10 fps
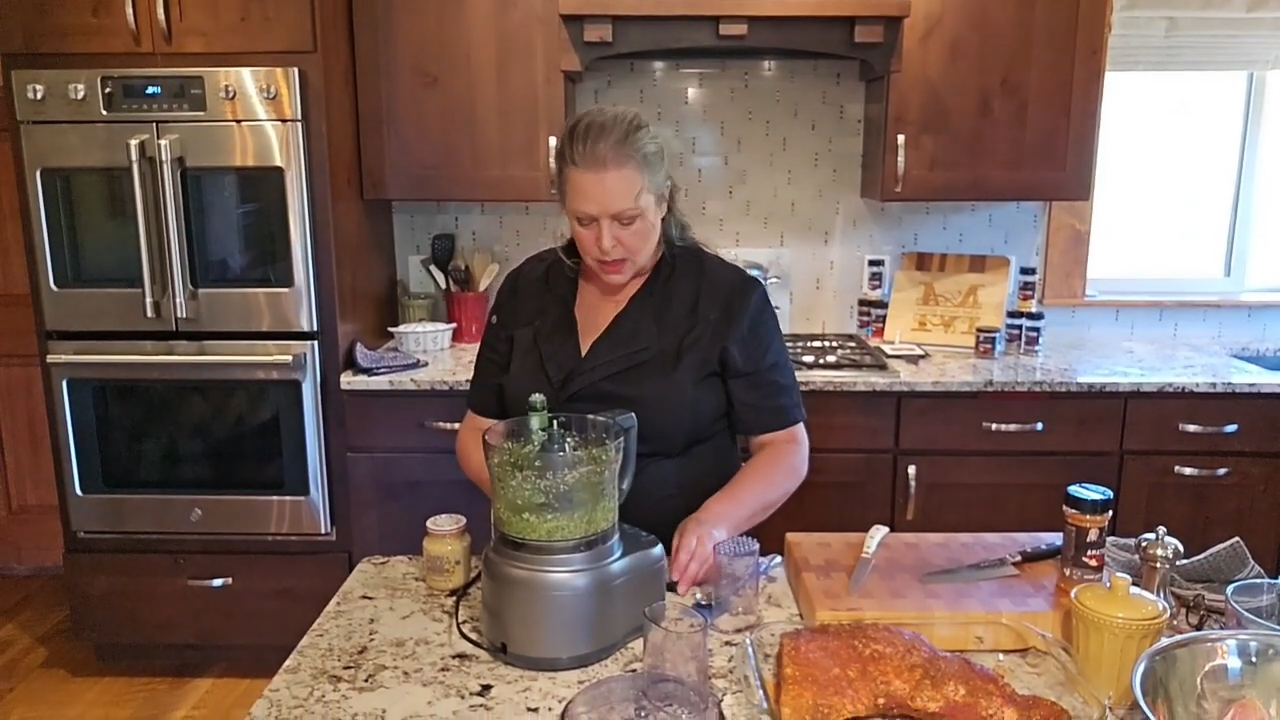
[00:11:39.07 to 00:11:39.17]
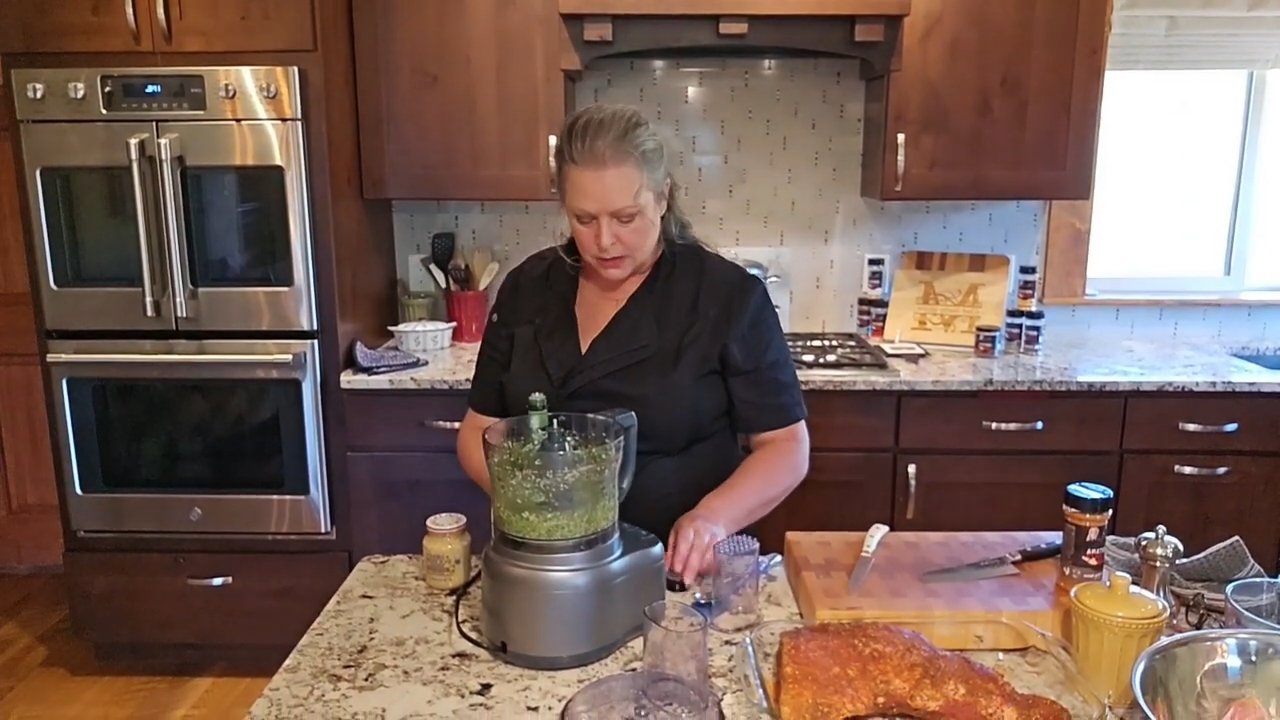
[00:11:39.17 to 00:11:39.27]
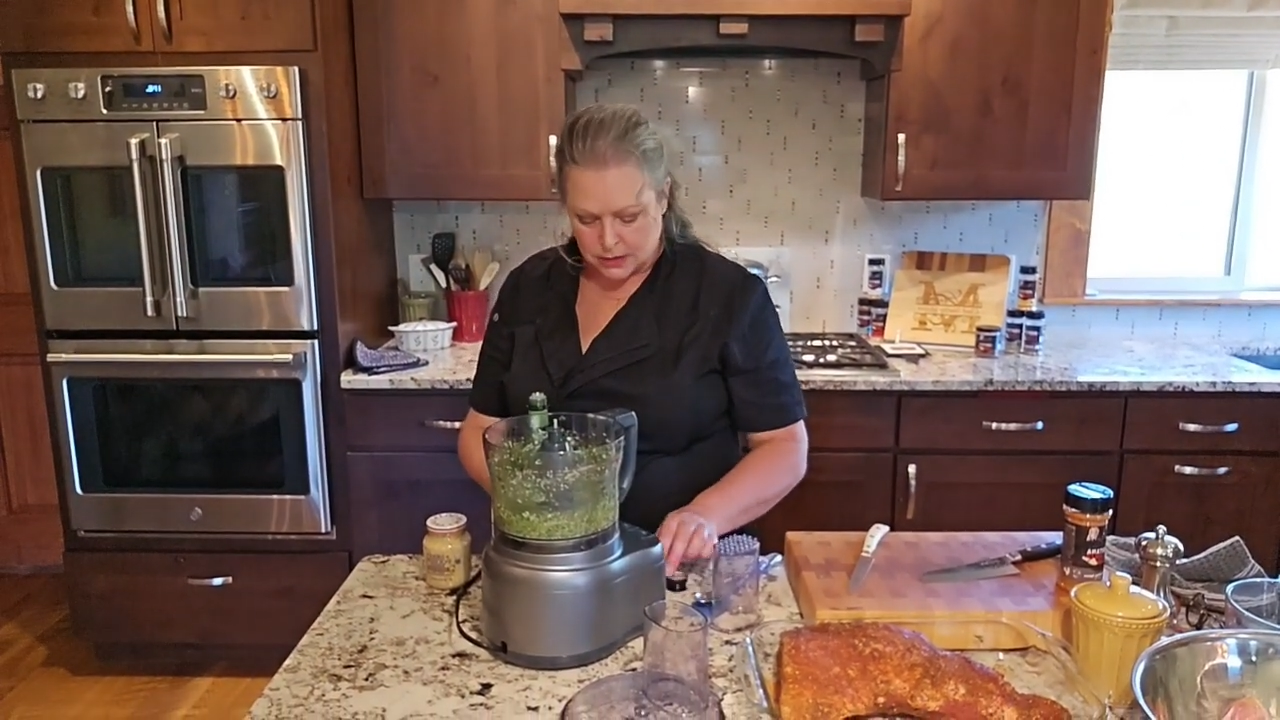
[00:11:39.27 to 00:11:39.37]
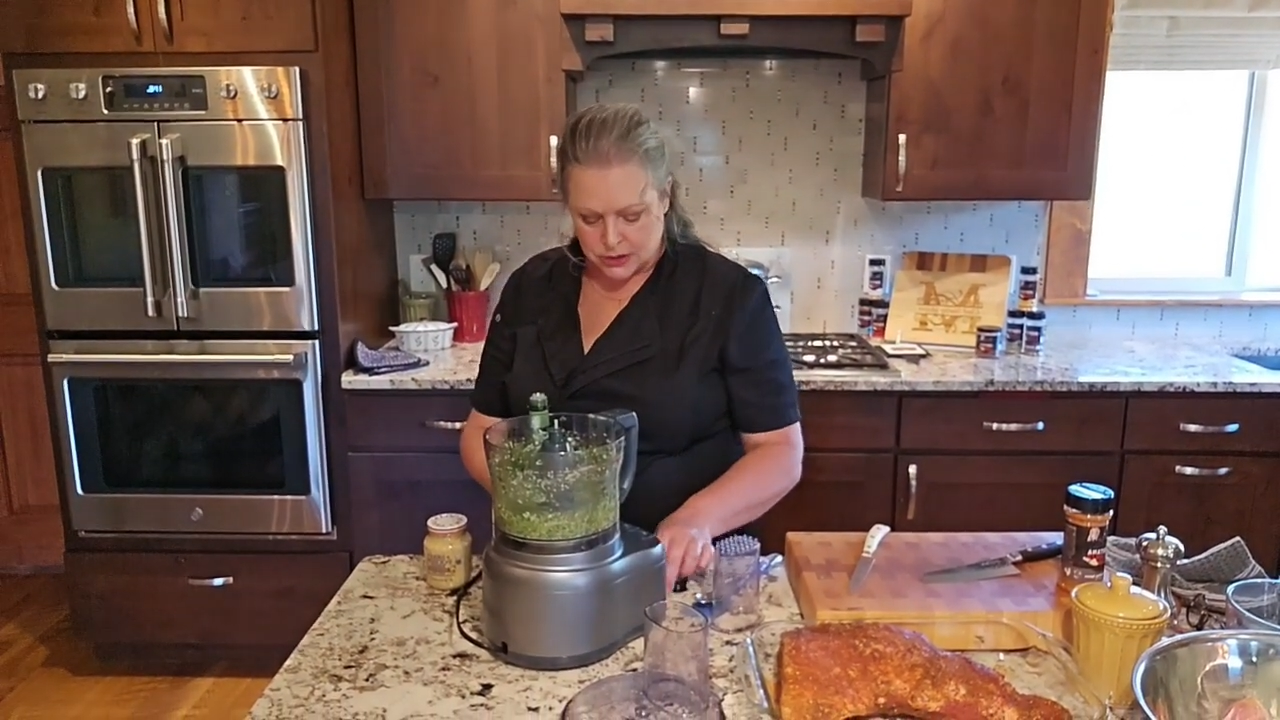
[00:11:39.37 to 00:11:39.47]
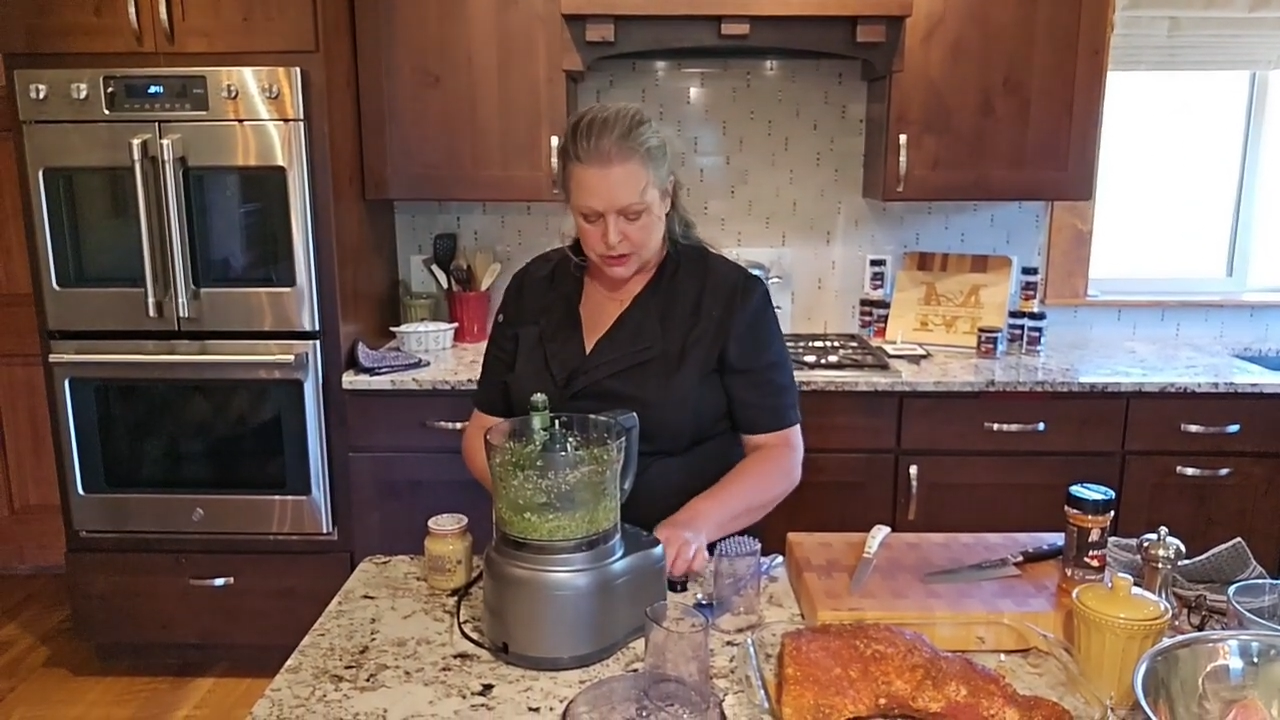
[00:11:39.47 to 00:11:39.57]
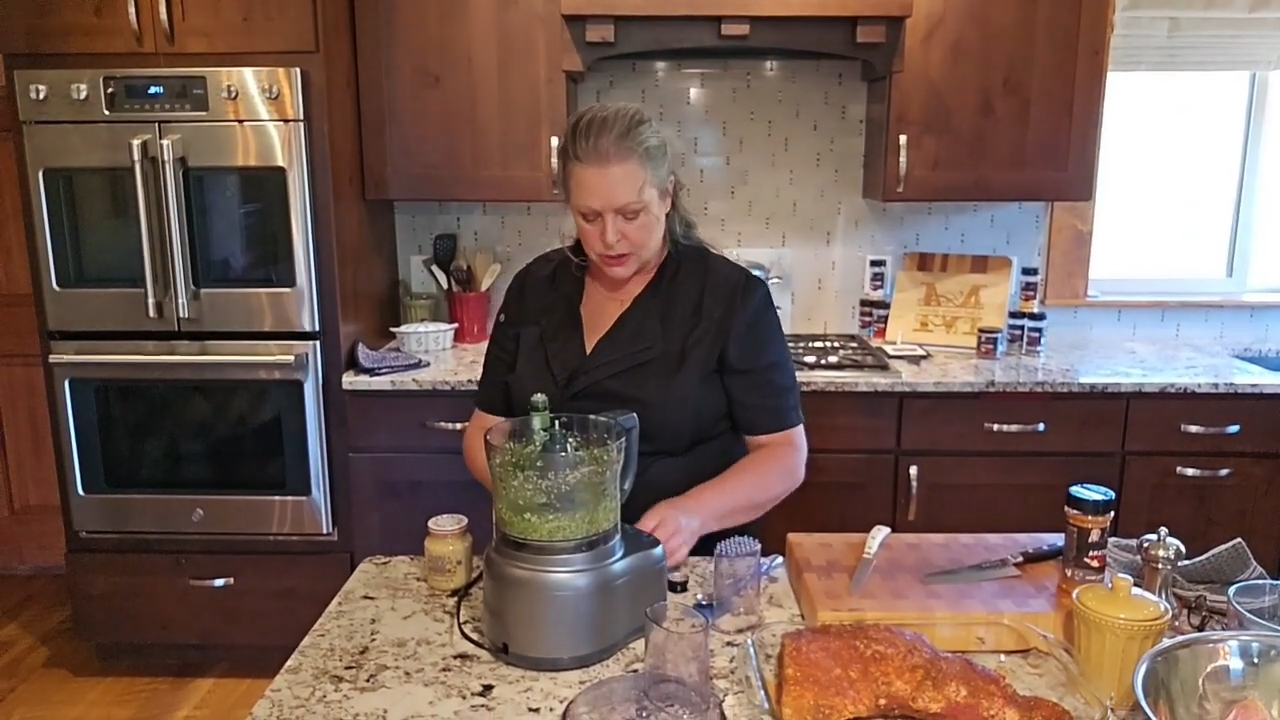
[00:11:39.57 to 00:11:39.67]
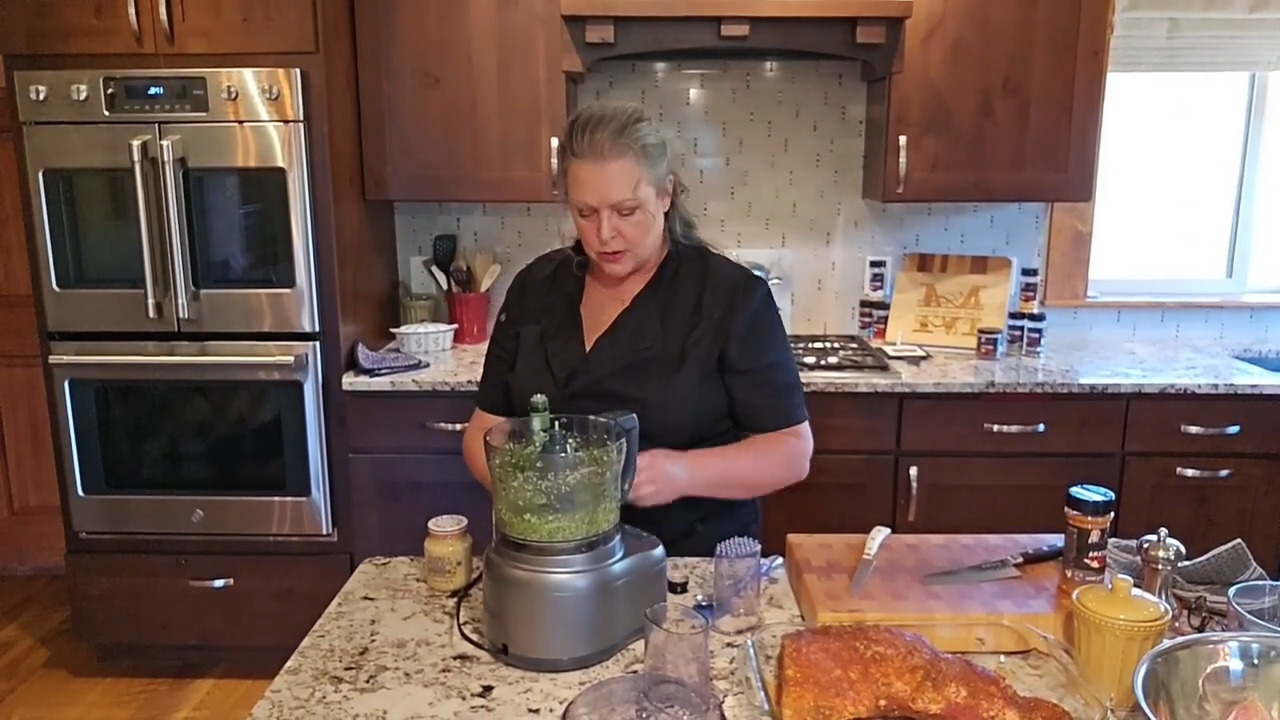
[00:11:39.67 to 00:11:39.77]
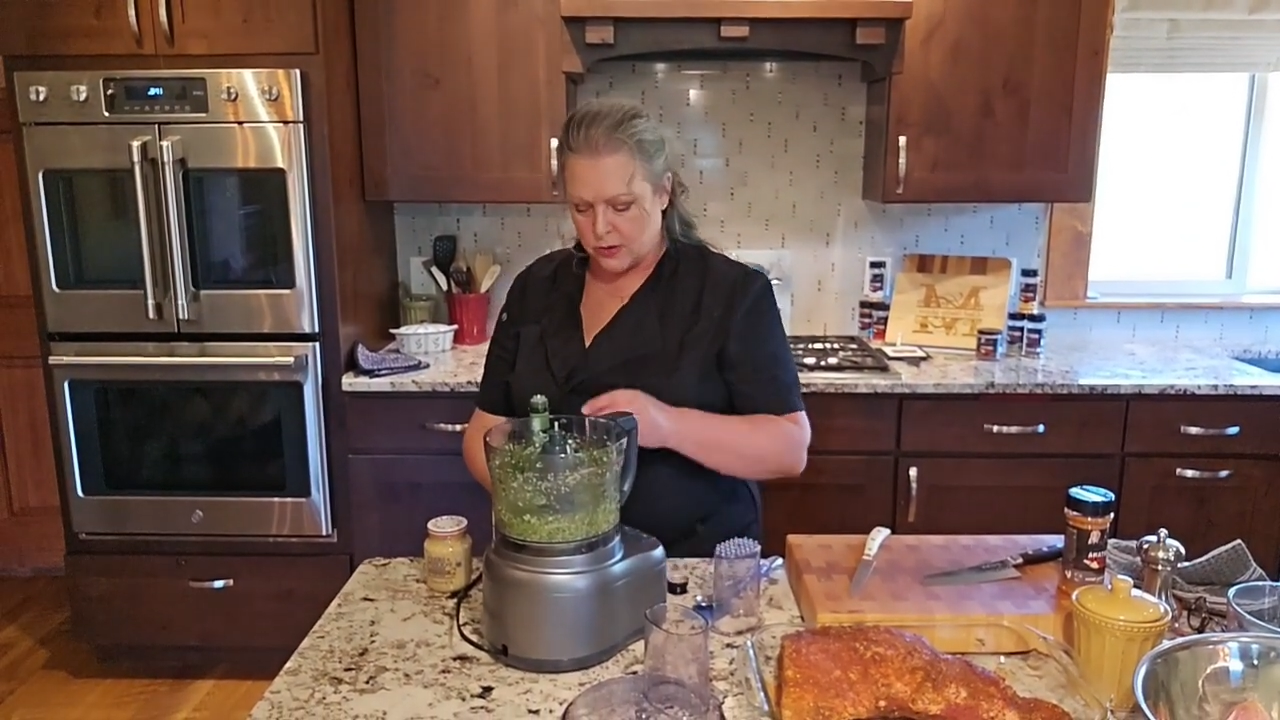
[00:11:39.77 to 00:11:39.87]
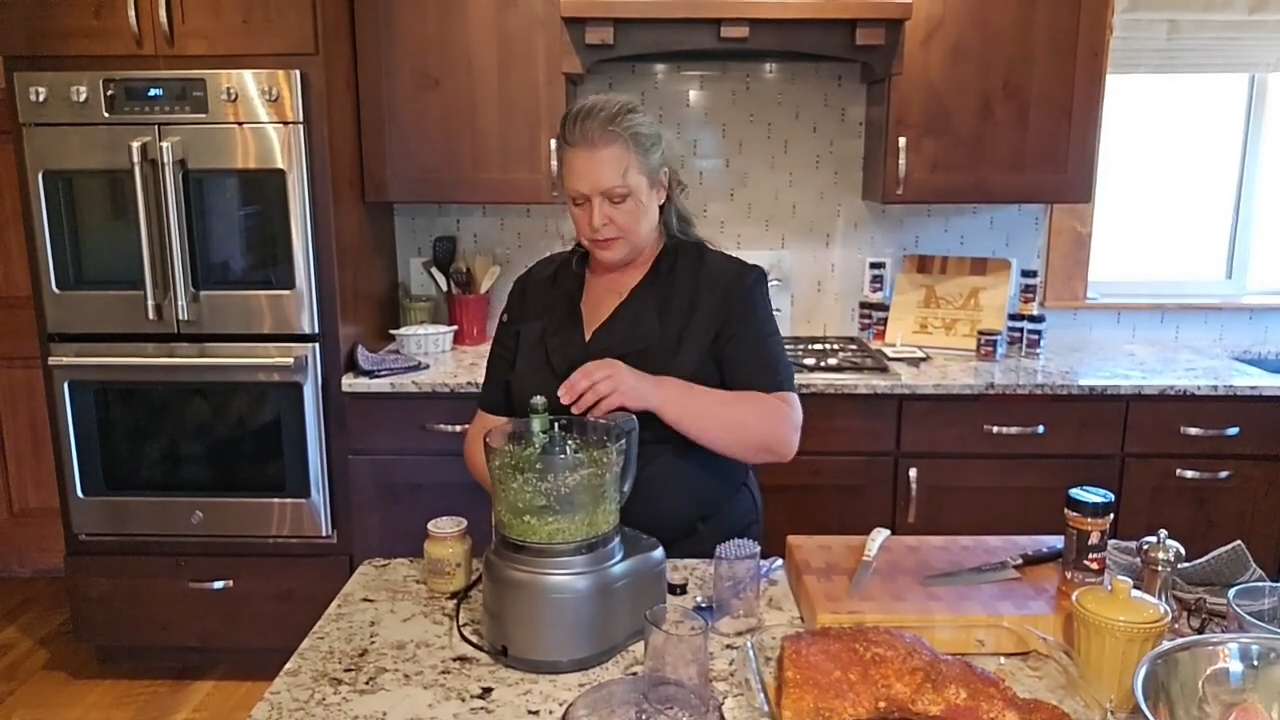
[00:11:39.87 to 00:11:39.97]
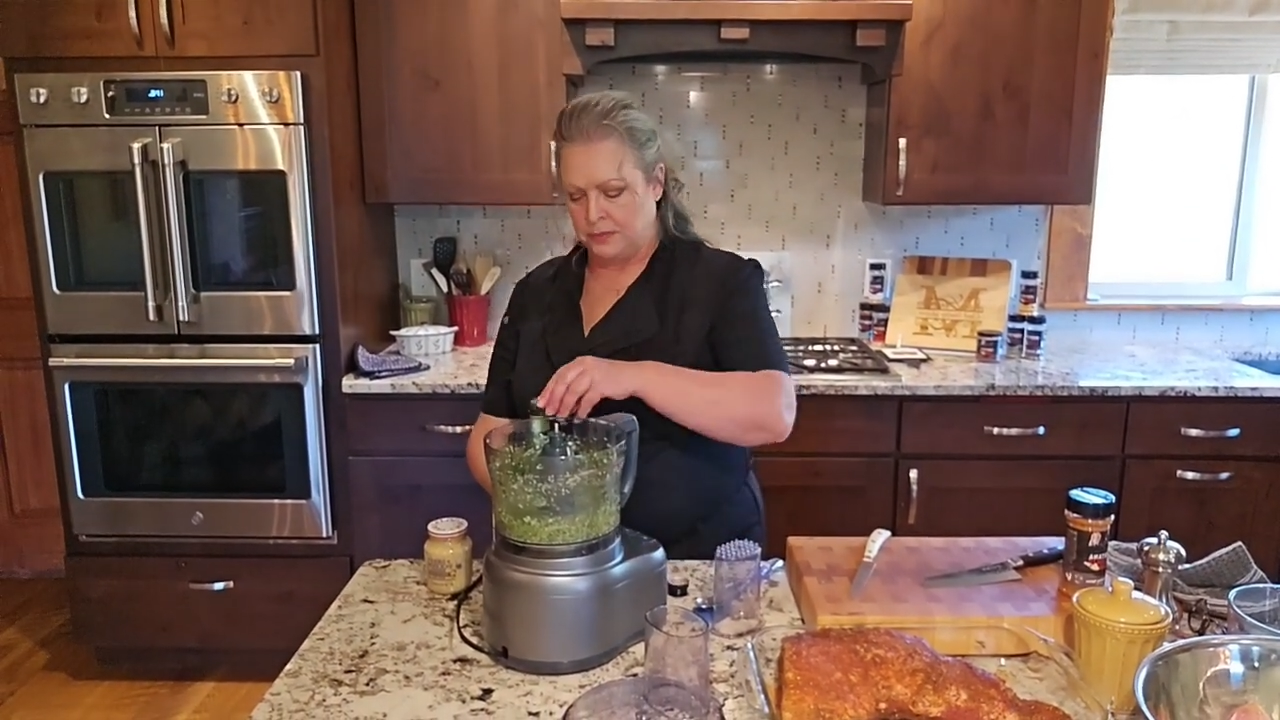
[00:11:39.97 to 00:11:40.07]

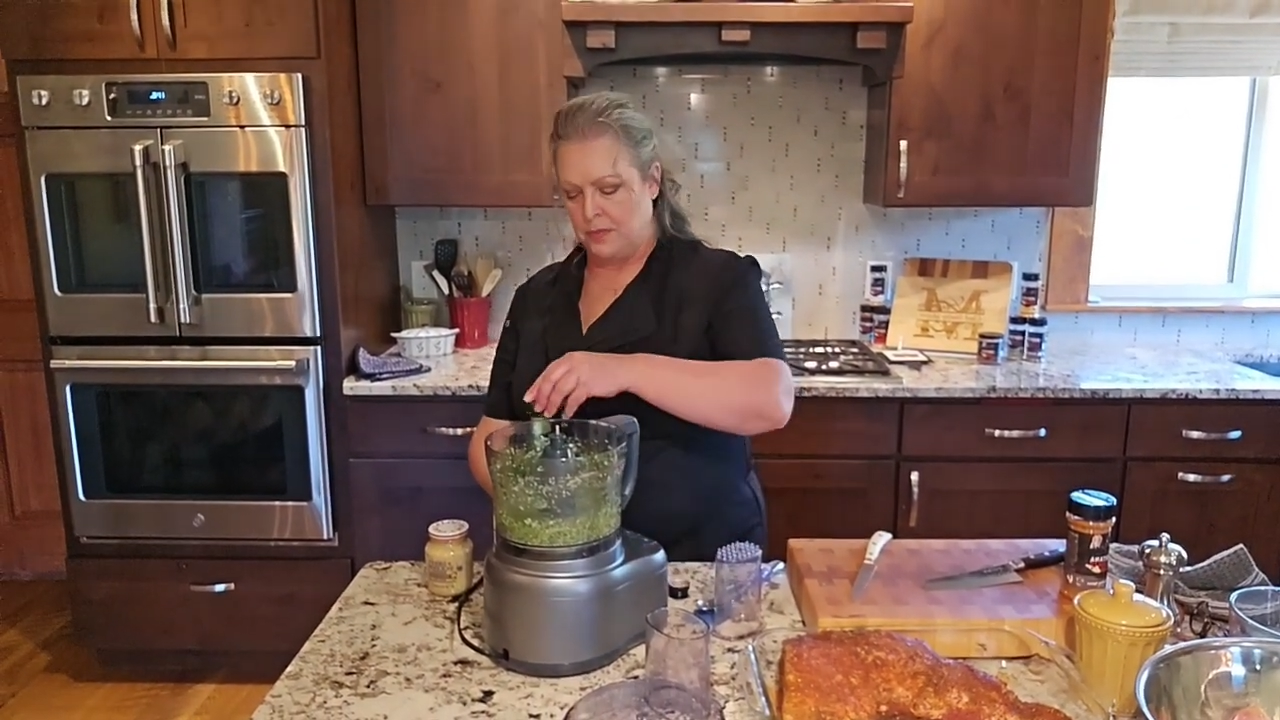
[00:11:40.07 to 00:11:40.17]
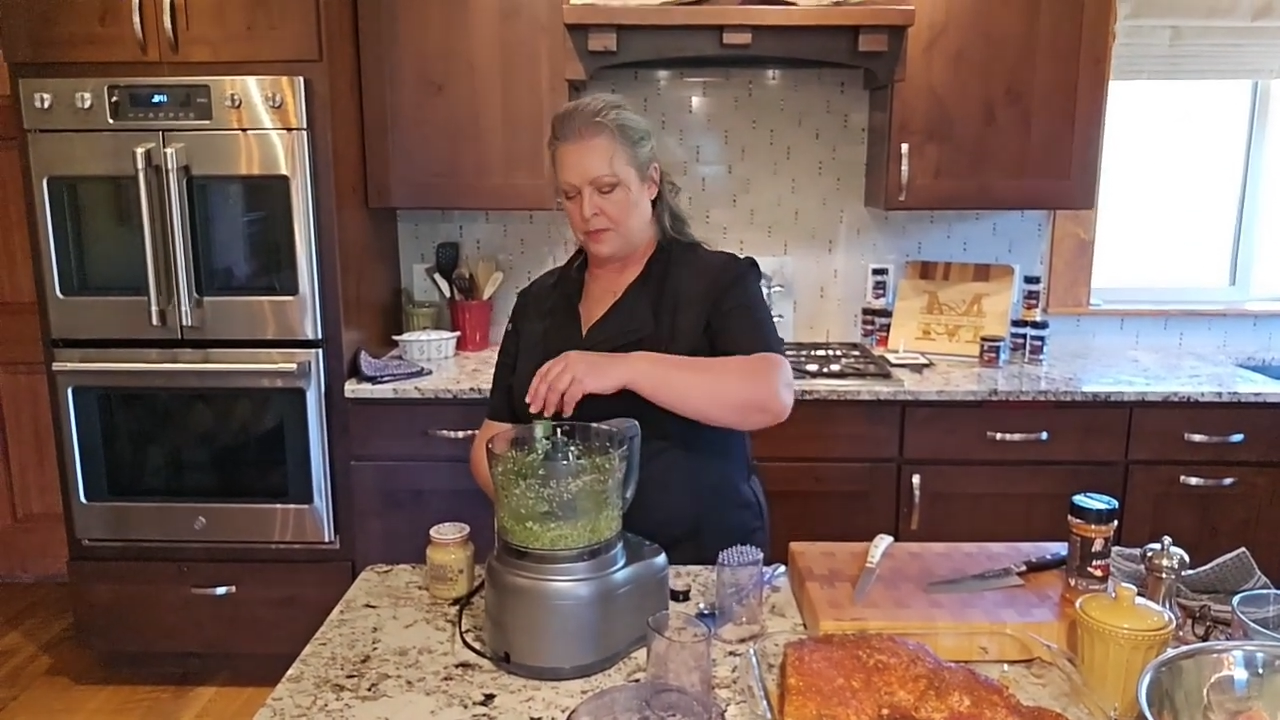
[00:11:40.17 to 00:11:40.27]
So,